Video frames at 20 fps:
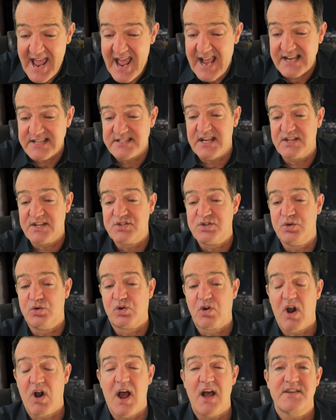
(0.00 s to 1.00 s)
access
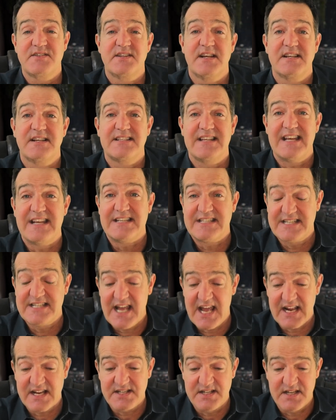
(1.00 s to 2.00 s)
to crossings in
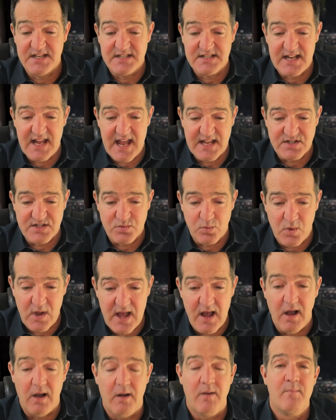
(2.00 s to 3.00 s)
Texas as
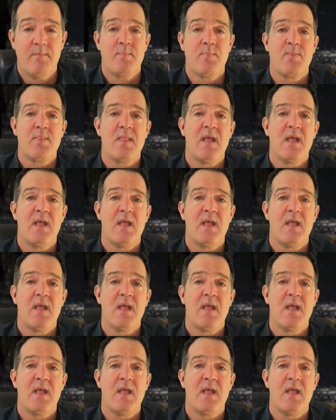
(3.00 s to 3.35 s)
well.